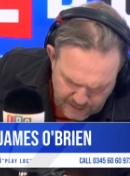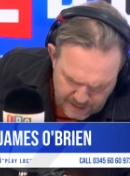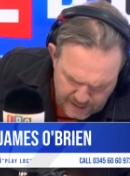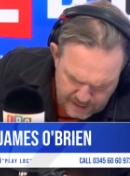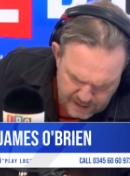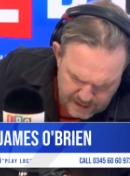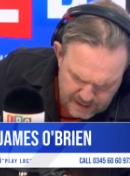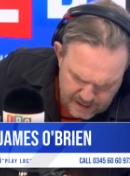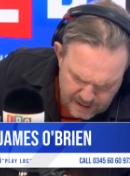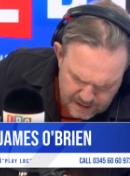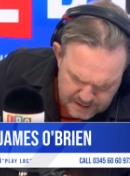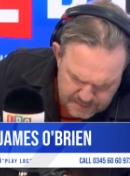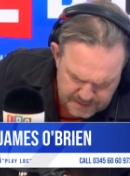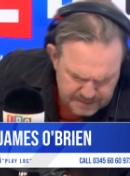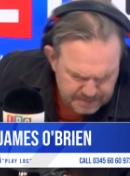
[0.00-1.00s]
the
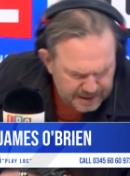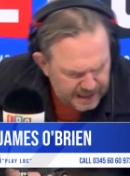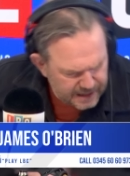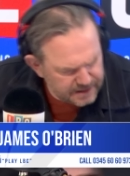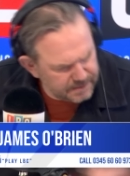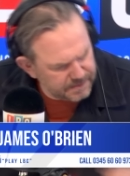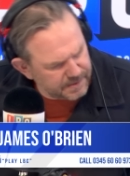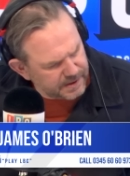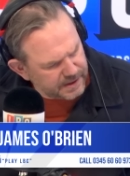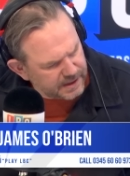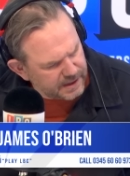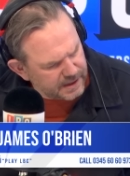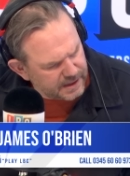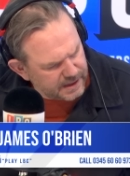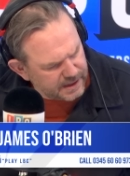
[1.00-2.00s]
Archbishop of Canterbury
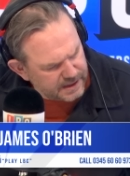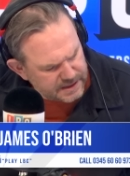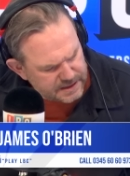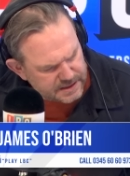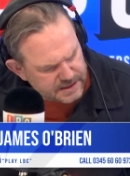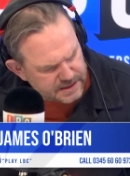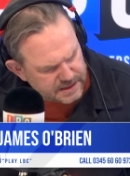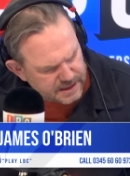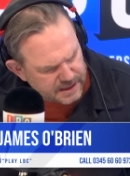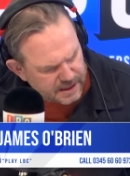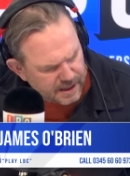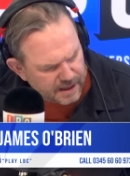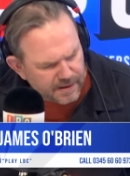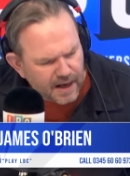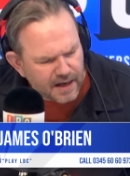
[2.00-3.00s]
is
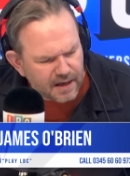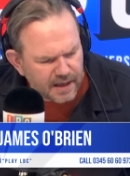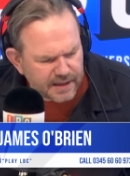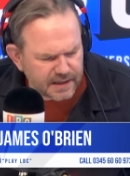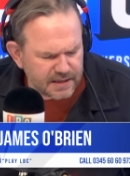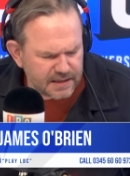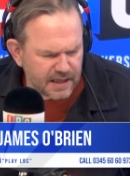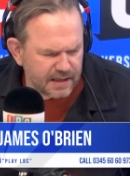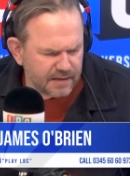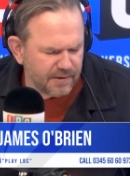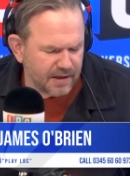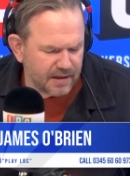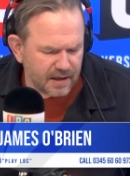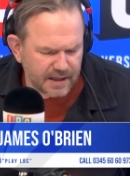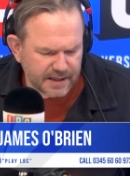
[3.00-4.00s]
I like this head.
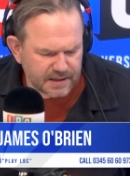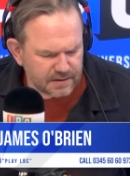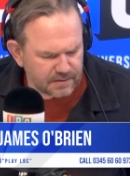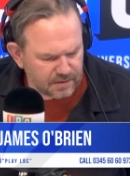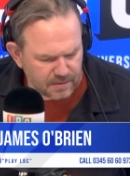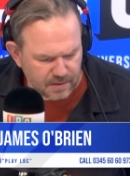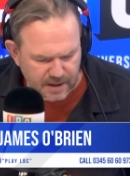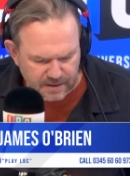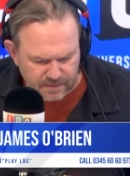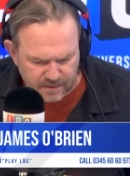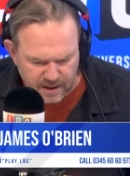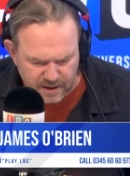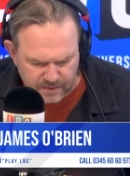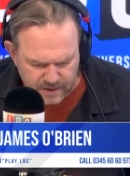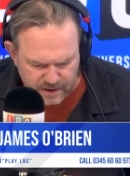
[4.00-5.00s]
Well, like's not quite the
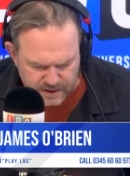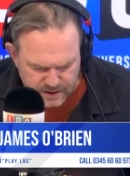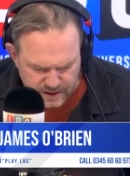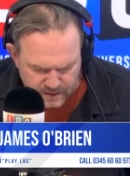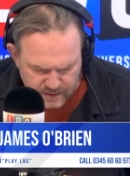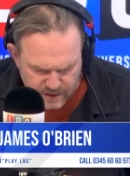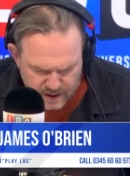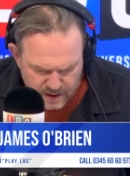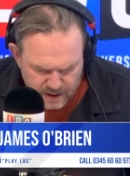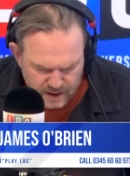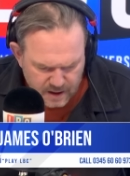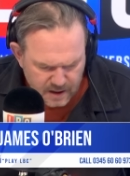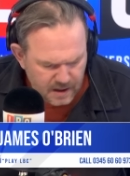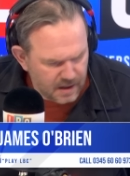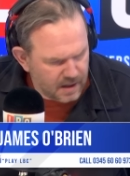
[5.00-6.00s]
right word. So
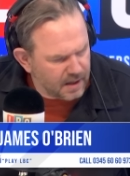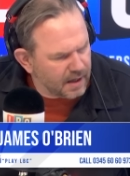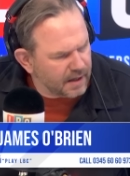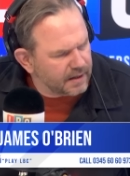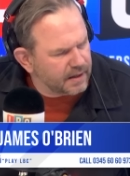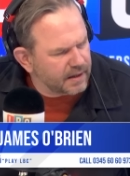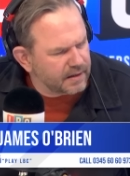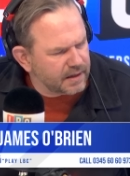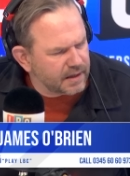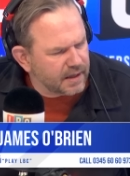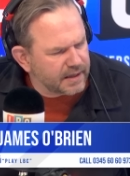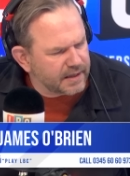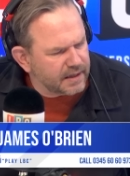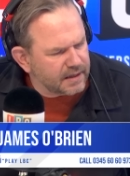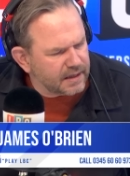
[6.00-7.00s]
the the
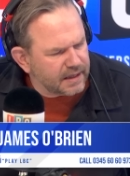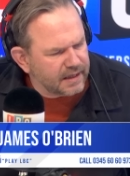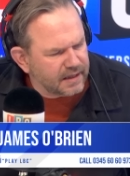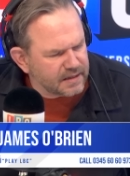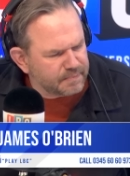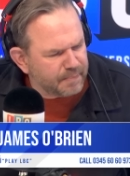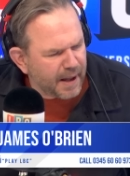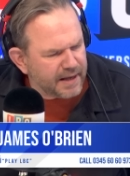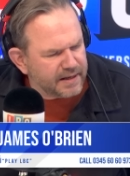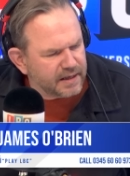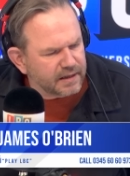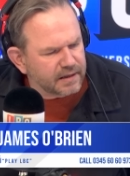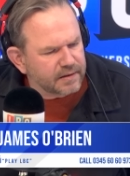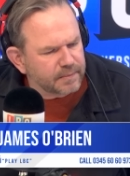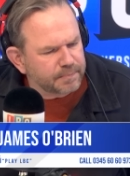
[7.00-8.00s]
idea that he is
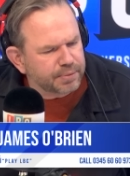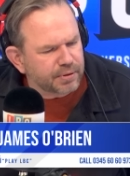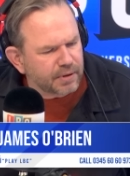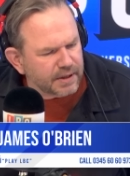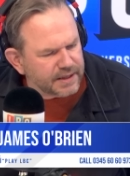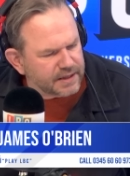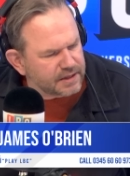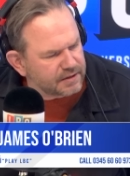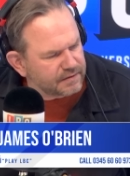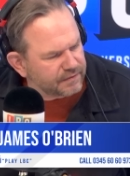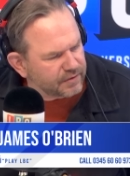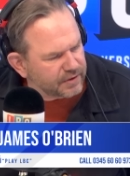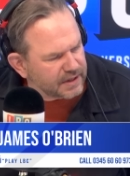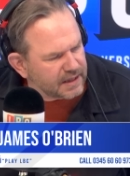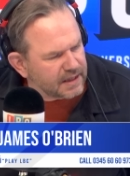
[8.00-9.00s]
paying the price
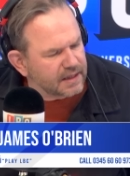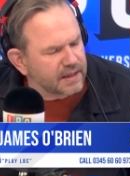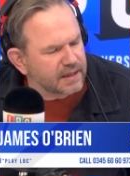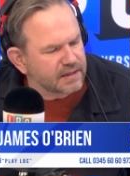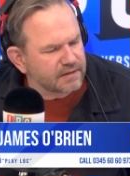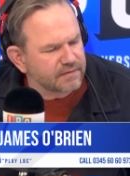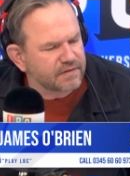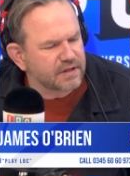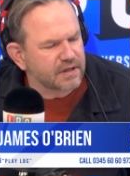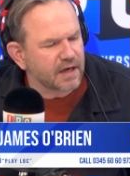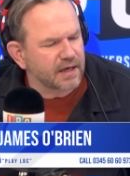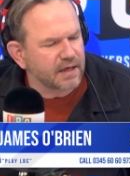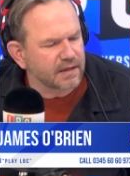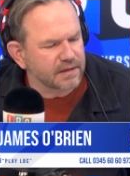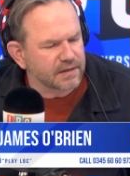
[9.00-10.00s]
for years of
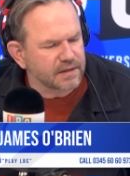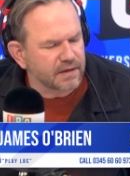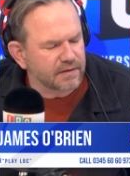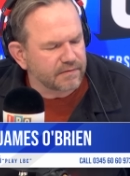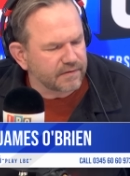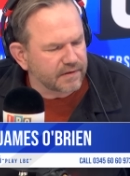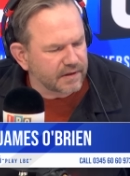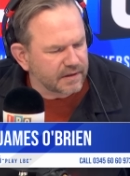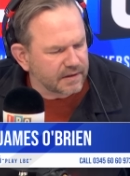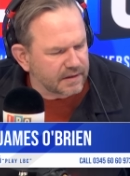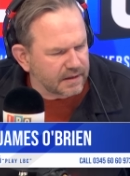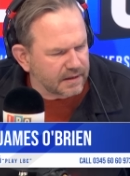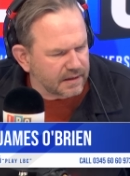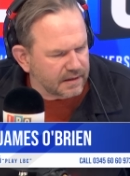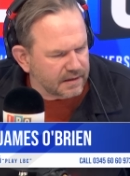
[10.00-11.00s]
silence over
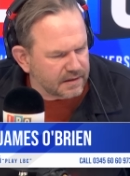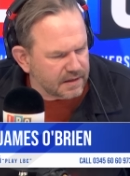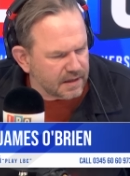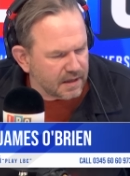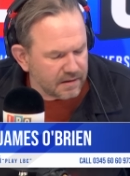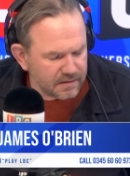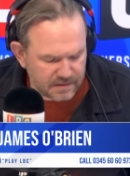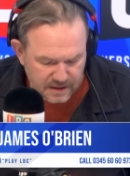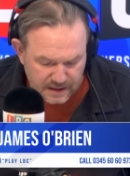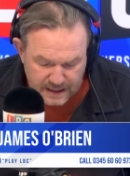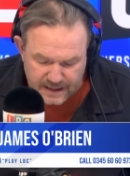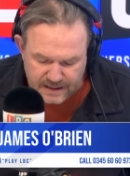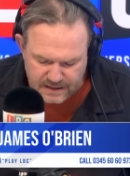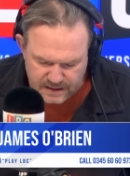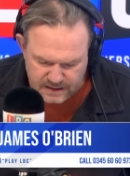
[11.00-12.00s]
the child, the
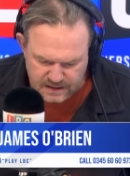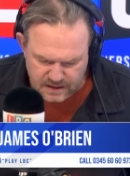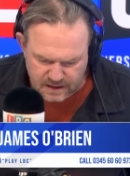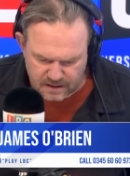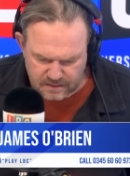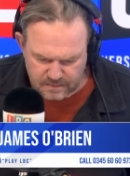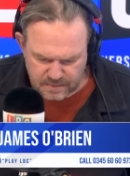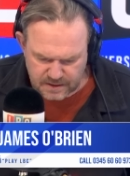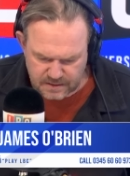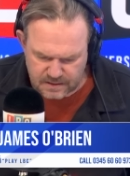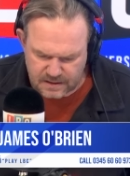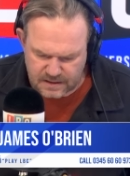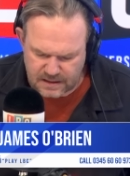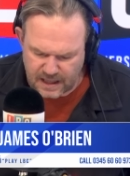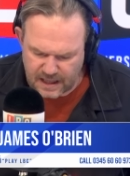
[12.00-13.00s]
latest child abuse
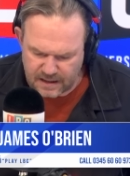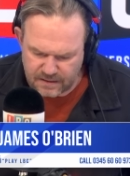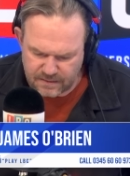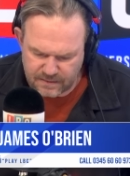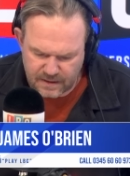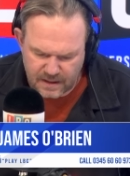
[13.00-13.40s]
scandal,